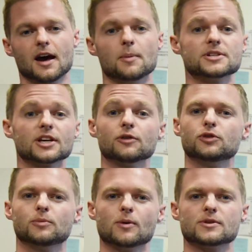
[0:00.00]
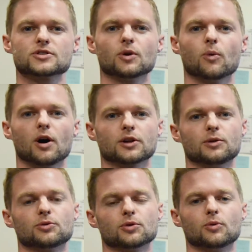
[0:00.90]
I'm going to take a few moments to walk you
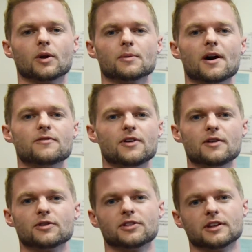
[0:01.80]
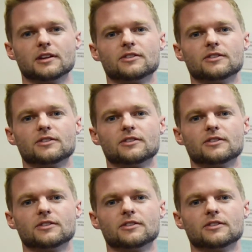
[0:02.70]
through one of my favorite things